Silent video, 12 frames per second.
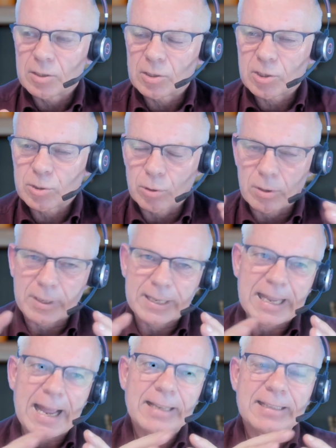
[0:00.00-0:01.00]
sort of
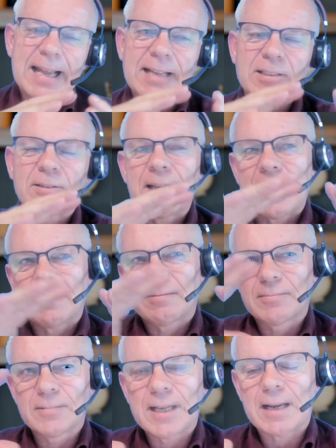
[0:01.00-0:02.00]
get
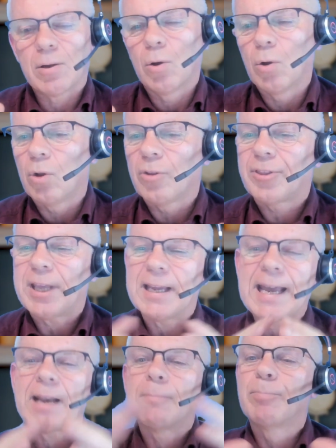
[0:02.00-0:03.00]
that whole thing,
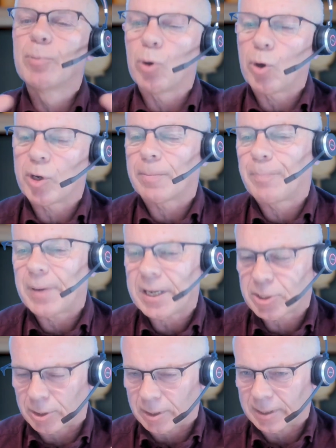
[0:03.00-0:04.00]
get a broader
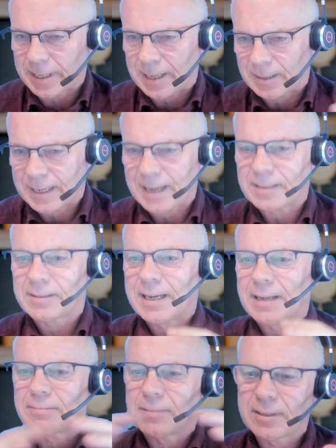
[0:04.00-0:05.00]
picture,
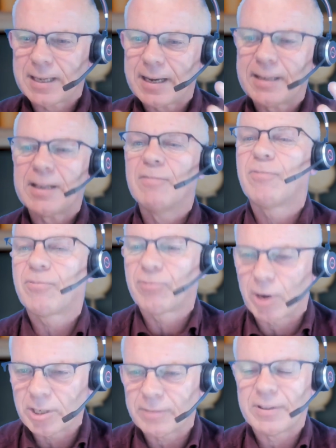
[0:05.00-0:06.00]
get it in
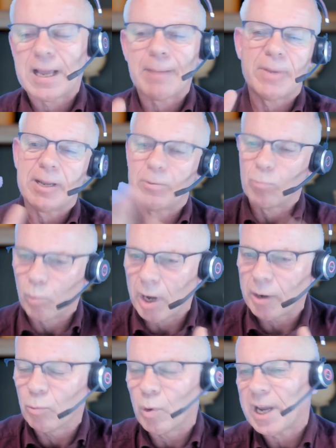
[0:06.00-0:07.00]
front of them in
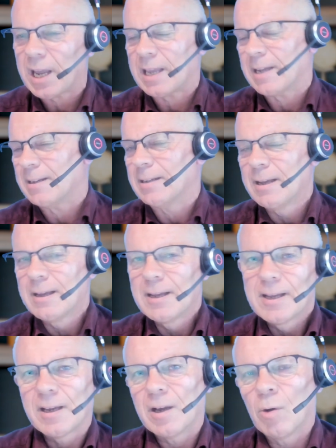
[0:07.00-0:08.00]
one way. And
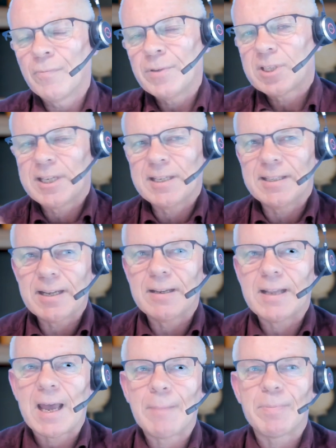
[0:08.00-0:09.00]
obviously it
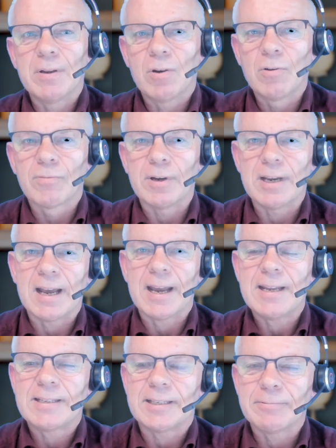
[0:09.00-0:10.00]
didn't happen
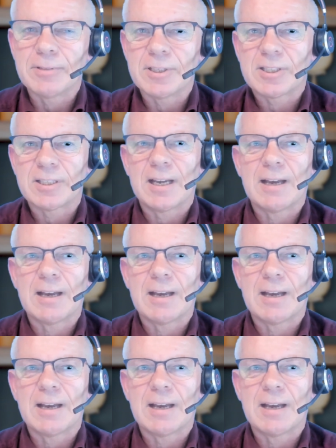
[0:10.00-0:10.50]
overnight. It was